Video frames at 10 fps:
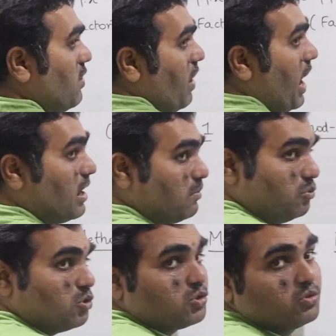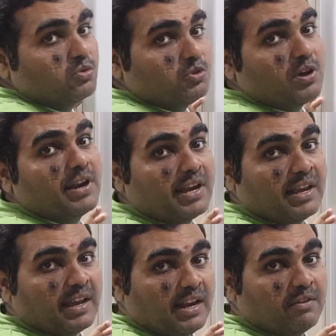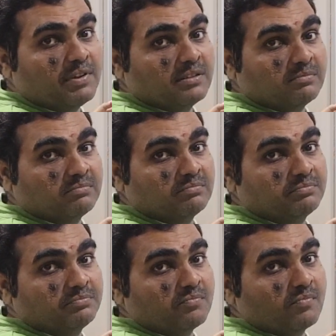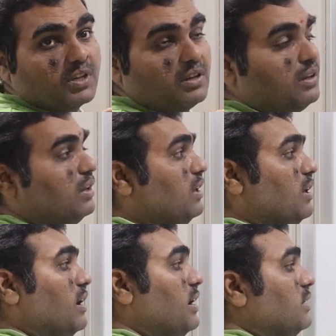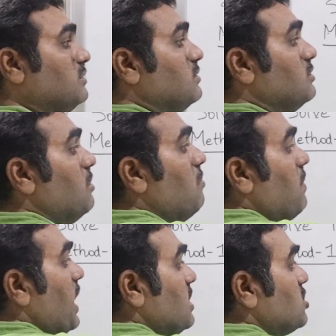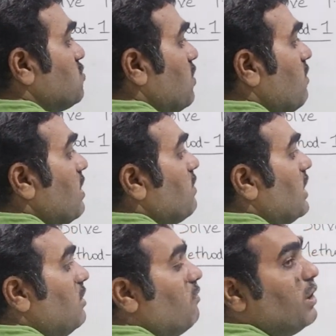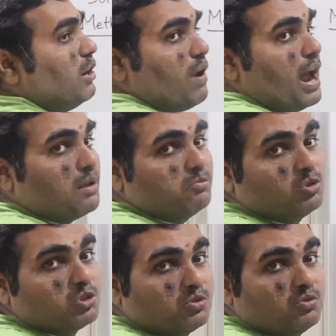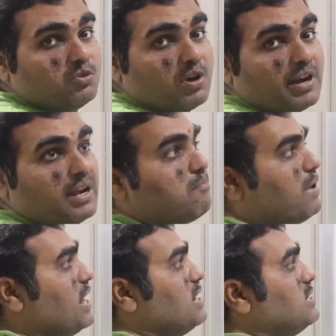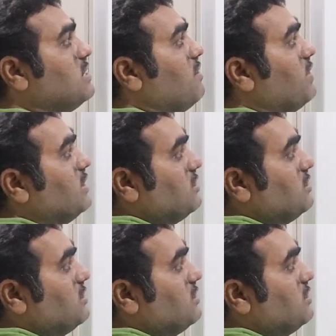When you add up those two, you are getting 11. And minus 12 and 1, when you add up those two, you are getting minus 11.